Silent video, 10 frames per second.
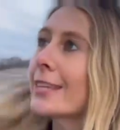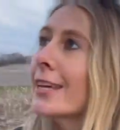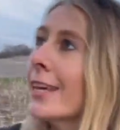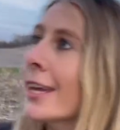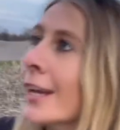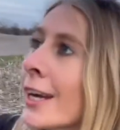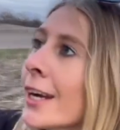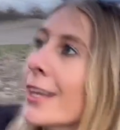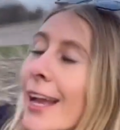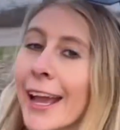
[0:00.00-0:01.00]
thing
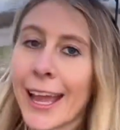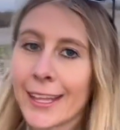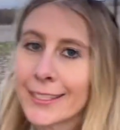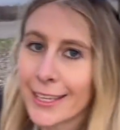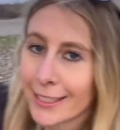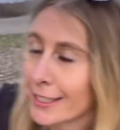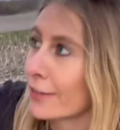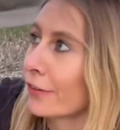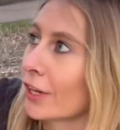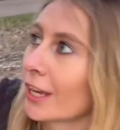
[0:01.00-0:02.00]
here, again,
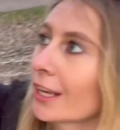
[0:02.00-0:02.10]
60-foot